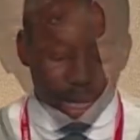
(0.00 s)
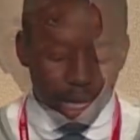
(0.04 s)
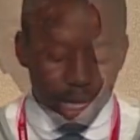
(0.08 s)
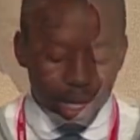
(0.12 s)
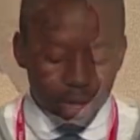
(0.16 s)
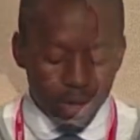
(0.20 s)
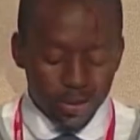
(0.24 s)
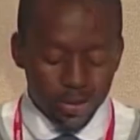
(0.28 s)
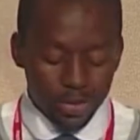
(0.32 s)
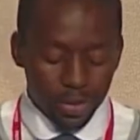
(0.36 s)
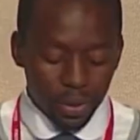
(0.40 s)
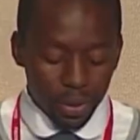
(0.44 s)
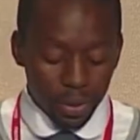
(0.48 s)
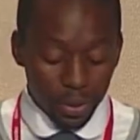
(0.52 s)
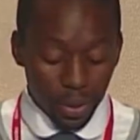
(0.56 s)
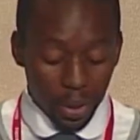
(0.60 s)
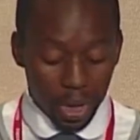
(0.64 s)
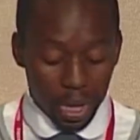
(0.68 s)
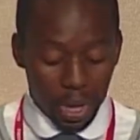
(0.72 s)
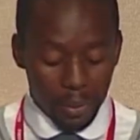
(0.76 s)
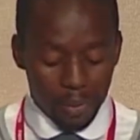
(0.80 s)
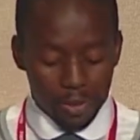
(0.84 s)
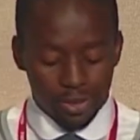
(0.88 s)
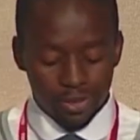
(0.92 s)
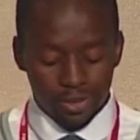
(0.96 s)
So growing
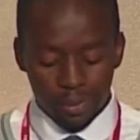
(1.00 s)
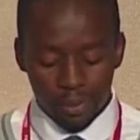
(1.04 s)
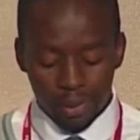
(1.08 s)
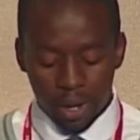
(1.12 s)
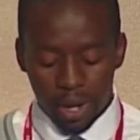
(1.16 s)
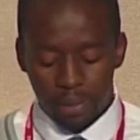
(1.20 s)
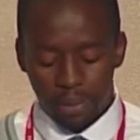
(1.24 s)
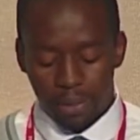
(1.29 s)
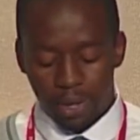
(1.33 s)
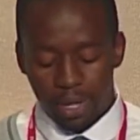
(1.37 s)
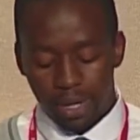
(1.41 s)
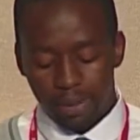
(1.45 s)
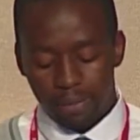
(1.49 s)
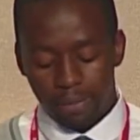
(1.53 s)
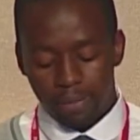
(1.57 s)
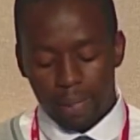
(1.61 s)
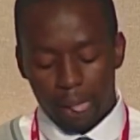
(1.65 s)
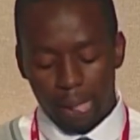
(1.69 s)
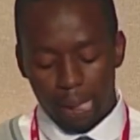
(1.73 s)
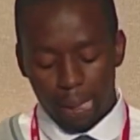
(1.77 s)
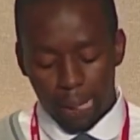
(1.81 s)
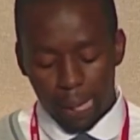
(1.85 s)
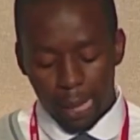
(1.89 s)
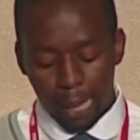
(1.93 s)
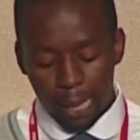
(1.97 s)
up in Zimbabwe,
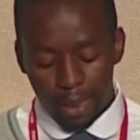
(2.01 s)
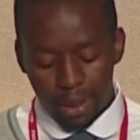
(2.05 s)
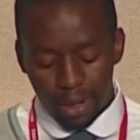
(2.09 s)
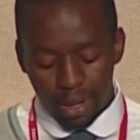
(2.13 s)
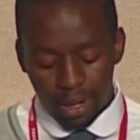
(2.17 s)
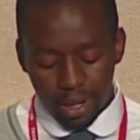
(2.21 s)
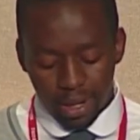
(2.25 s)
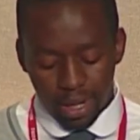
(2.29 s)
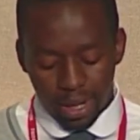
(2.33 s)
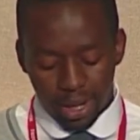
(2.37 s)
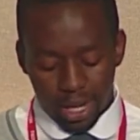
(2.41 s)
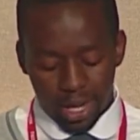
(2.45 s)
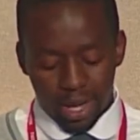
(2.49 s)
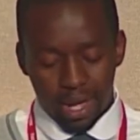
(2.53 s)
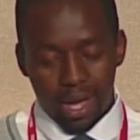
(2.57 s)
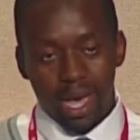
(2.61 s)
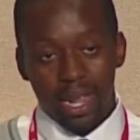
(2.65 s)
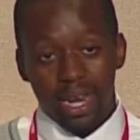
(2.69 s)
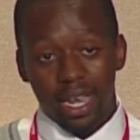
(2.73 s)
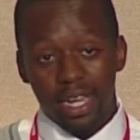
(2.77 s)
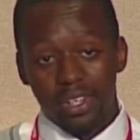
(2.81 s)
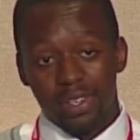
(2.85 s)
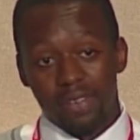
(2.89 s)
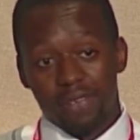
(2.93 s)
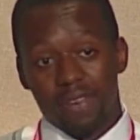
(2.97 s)
at
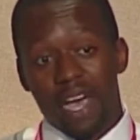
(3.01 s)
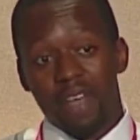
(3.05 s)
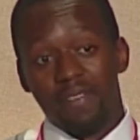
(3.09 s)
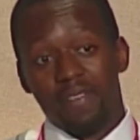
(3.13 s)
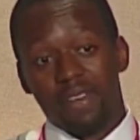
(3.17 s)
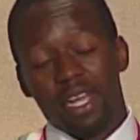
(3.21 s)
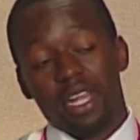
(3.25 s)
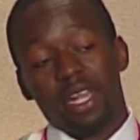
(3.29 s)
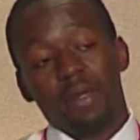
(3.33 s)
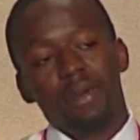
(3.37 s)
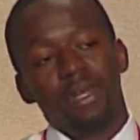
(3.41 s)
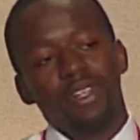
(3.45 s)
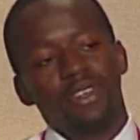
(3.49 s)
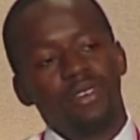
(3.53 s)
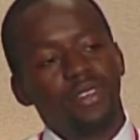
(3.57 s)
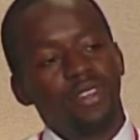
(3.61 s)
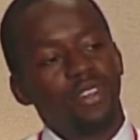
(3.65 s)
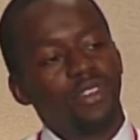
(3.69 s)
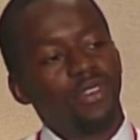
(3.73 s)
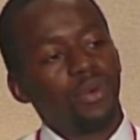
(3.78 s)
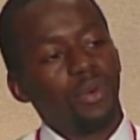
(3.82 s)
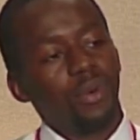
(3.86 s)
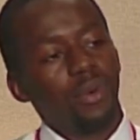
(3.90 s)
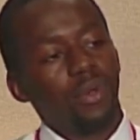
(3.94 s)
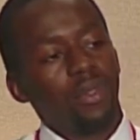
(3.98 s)
age 5 in elementary
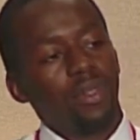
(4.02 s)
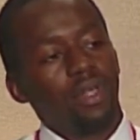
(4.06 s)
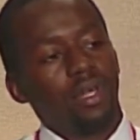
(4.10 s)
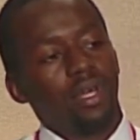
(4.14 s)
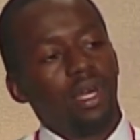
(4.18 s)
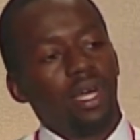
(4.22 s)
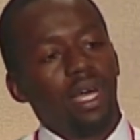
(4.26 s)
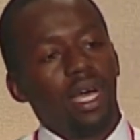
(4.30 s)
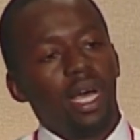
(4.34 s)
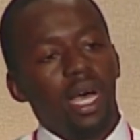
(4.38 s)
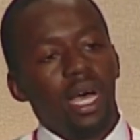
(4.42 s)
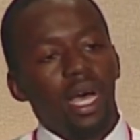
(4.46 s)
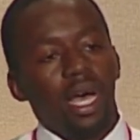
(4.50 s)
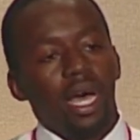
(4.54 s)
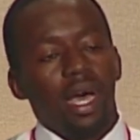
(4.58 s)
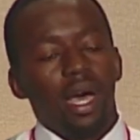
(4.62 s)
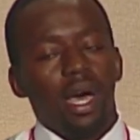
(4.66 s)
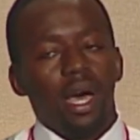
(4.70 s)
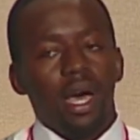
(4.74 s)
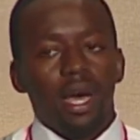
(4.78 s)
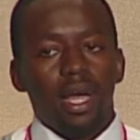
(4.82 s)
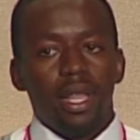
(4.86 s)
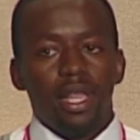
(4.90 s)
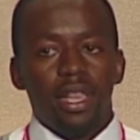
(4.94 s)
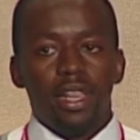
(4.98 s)
school,
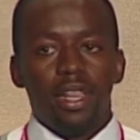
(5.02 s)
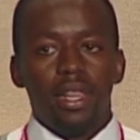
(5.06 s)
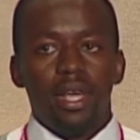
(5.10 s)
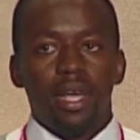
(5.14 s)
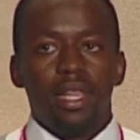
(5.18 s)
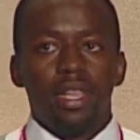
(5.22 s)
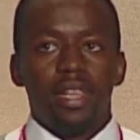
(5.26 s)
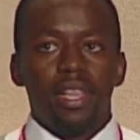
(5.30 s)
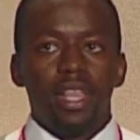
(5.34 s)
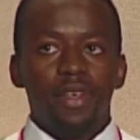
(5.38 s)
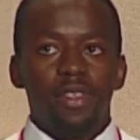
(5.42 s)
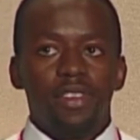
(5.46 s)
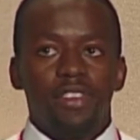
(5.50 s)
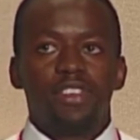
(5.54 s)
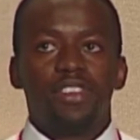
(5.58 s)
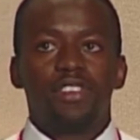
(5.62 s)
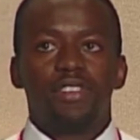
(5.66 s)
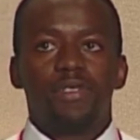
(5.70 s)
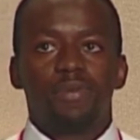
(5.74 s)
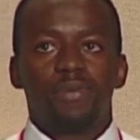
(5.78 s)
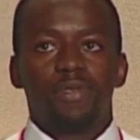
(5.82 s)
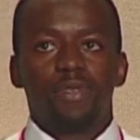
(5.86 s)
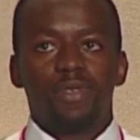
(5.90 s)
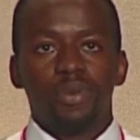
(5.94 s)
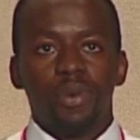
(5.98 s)
there's this
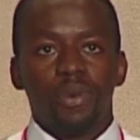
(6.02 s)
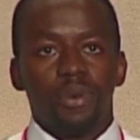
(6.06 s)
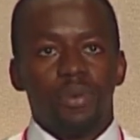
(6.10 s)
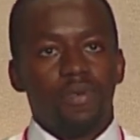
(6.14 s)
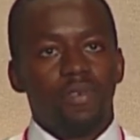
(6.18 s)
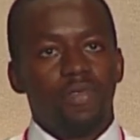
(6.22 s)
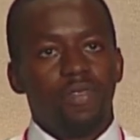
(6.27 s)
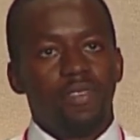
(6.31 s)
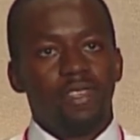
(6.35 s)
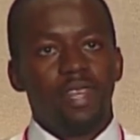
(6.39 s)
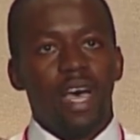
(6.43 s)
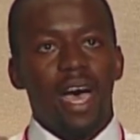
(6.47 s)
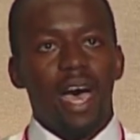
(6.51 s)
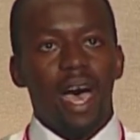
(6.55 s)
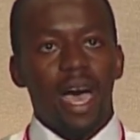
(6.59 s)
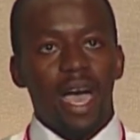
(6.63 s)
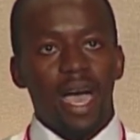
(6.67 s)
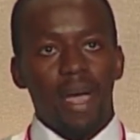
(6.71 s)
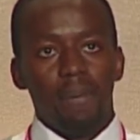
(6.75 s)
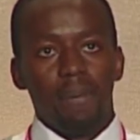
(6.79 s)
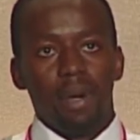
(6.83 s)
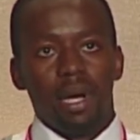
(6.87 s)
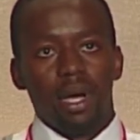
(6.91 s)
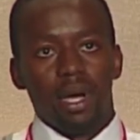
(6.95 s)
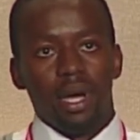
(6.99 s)
sort of
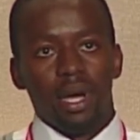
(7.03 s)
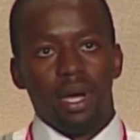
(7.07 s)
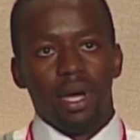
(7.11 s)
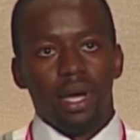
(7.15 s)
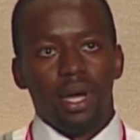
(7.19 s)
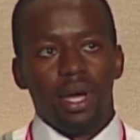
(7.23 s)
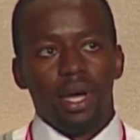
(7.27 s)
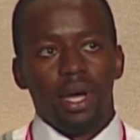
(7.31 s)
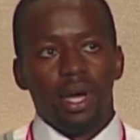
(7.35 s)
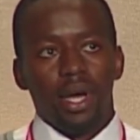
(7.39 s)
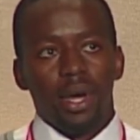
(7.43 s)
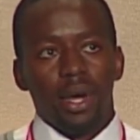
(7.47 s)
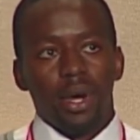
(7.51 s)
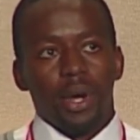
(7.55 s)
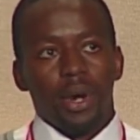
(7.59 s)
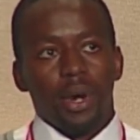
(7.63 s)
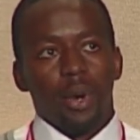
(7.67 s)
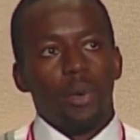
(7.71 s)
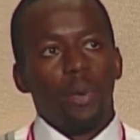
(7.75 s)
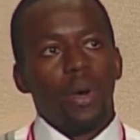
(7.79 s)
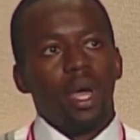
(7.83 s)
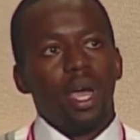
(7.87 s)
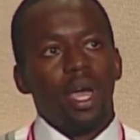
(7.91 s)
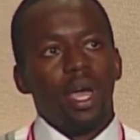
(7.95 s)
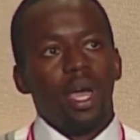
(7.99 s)
time
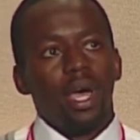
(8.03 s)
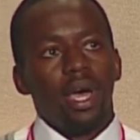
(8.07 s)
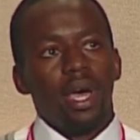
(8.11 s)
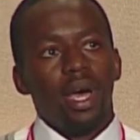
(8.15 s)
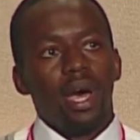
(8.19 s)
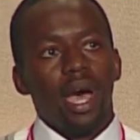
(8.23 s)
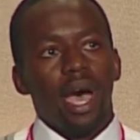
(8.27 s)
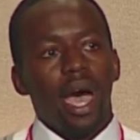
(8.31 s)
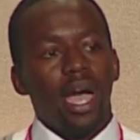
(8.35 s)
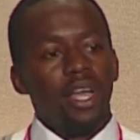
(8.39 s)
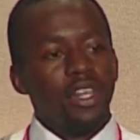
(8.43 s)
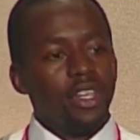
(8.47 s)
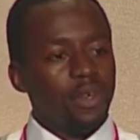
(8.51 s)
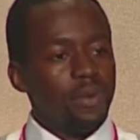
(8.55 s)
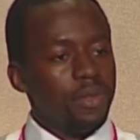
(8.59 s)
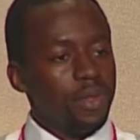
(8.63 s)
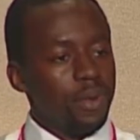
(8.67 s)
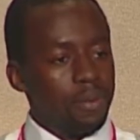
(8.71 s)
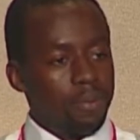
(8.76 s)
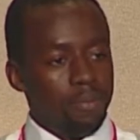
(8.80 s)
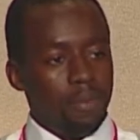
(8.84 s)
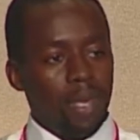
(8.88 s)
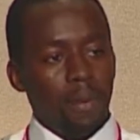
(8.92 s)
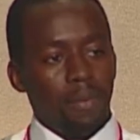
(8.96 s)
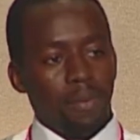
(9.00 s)
where I knew that
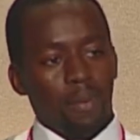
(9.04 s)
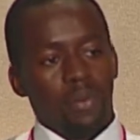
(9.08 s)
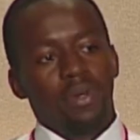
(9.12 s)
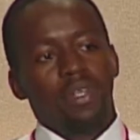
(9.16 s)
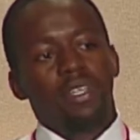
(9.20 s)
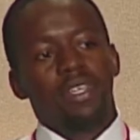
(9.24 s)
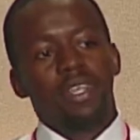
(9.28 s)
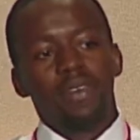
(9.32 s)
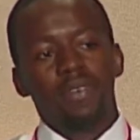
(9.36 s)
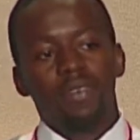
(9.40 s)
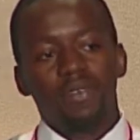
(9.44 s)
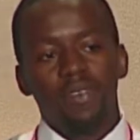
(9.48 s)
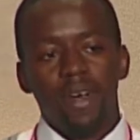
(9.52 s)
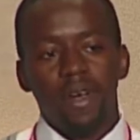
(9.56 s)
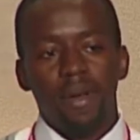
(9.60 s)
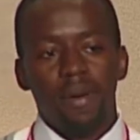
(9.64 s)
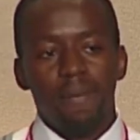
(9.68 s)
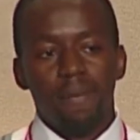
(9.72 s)
people were different,